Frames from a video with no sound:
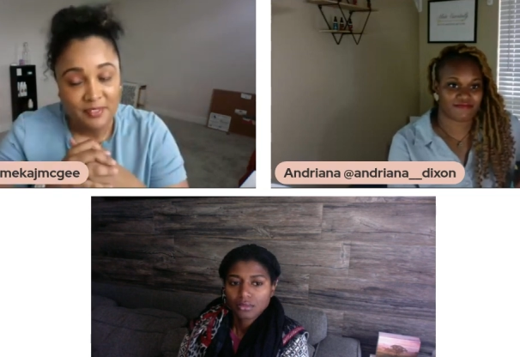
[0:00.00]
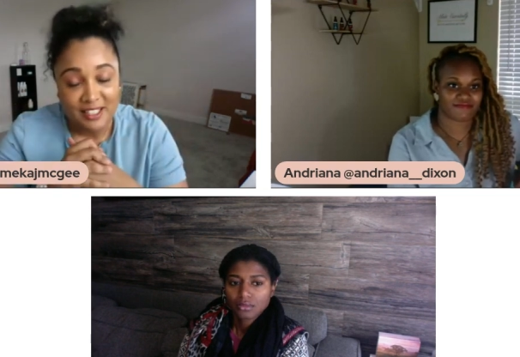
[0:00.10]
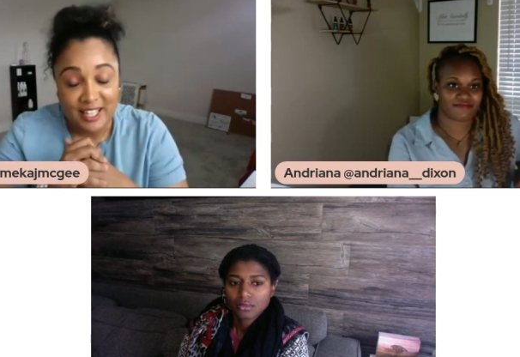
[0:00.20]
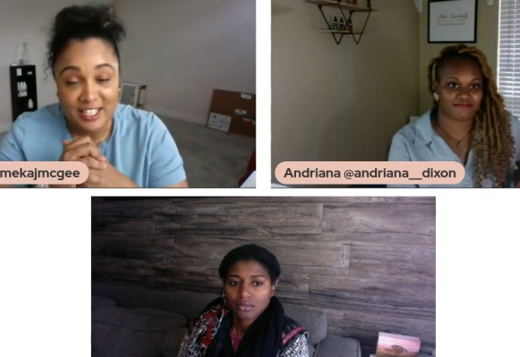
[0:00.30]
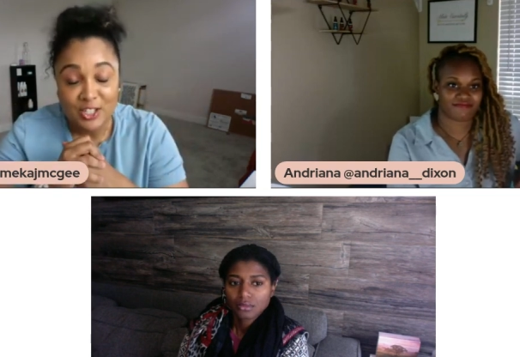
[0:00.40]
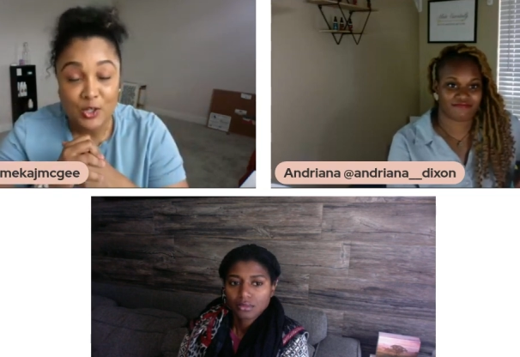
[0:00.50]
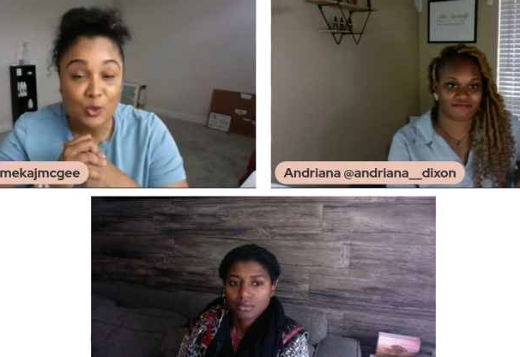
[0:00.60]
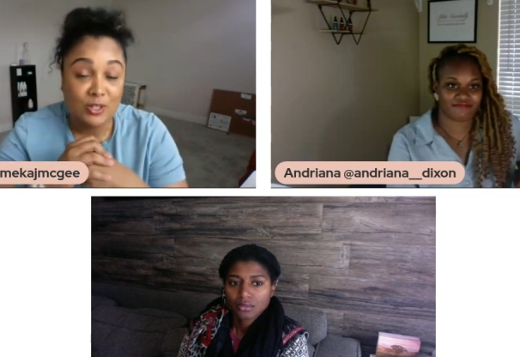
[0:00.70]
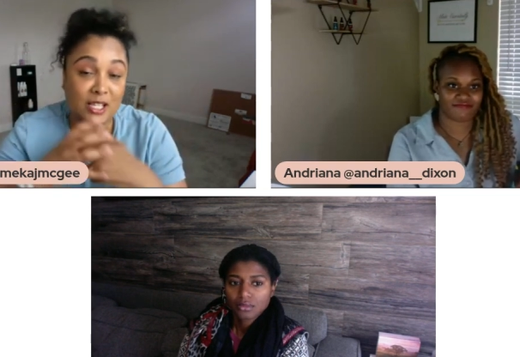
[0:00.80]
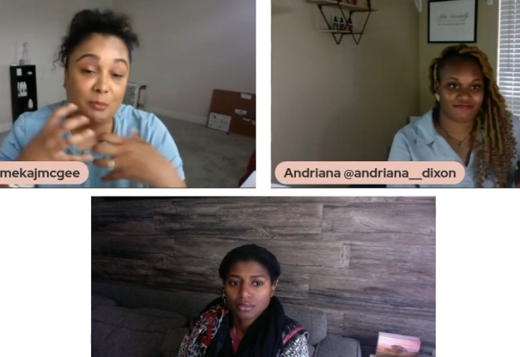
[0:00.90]
Speaker 1: that's huge
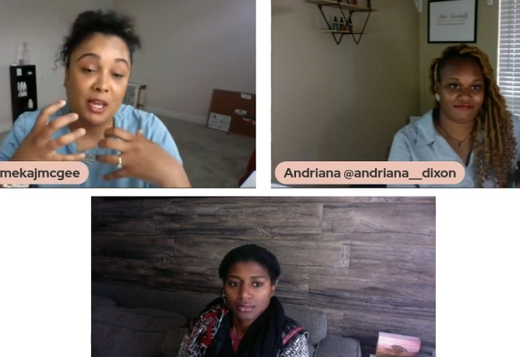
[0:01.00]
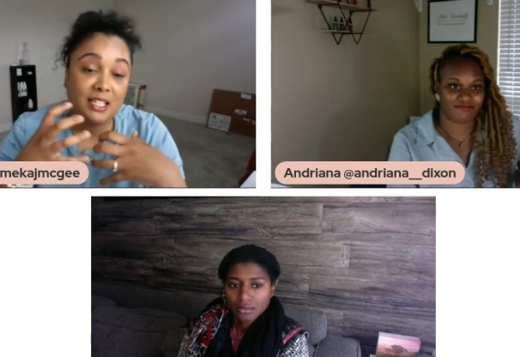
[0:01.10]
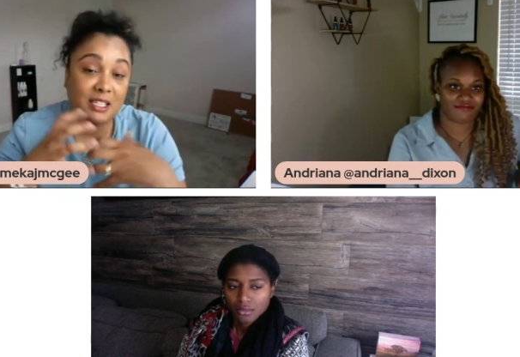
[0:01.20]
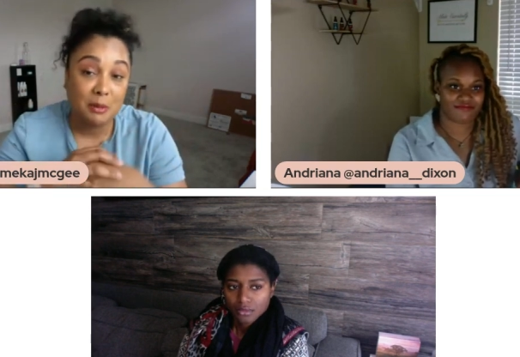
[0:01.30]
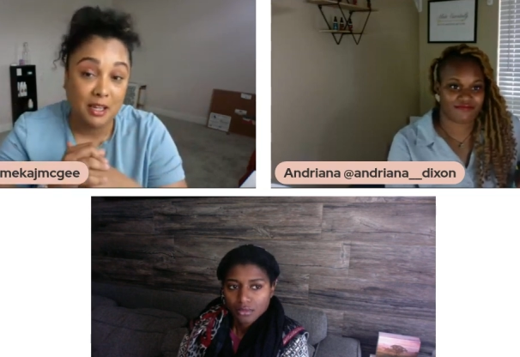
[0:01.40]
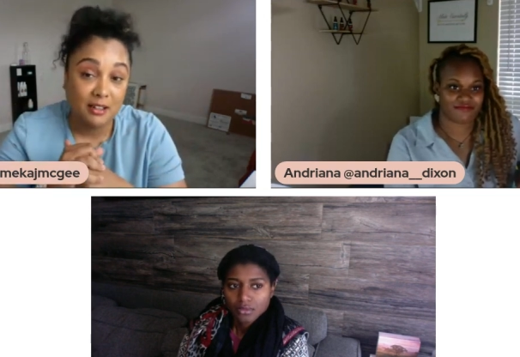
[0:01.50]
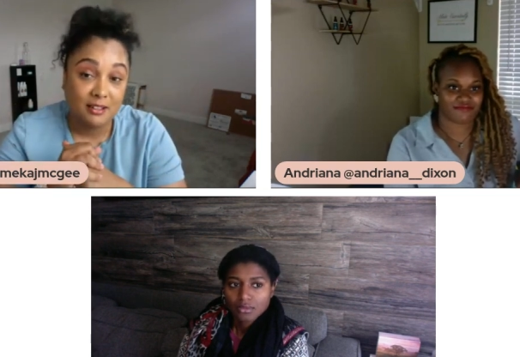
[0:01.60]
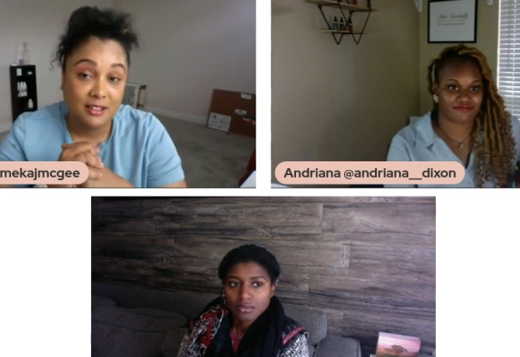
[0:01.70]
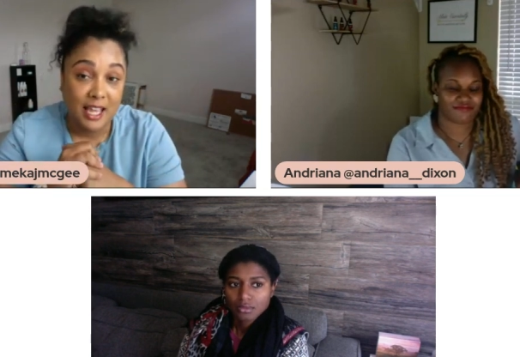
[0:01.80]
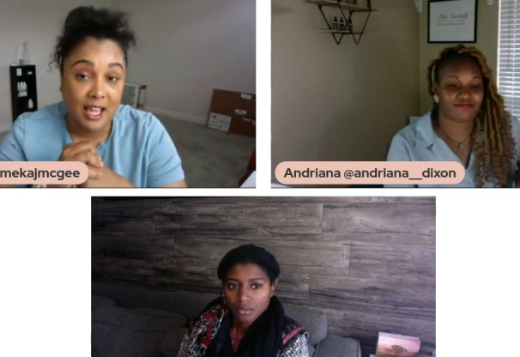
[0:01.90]
that's big to me
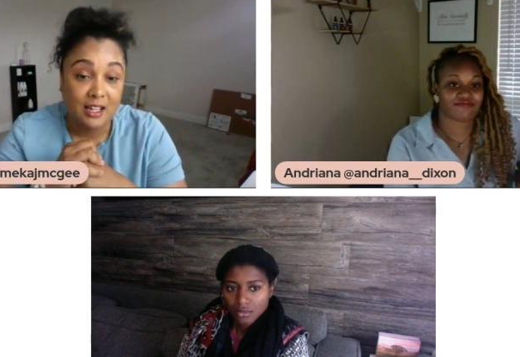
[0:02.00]
that mm-hmm.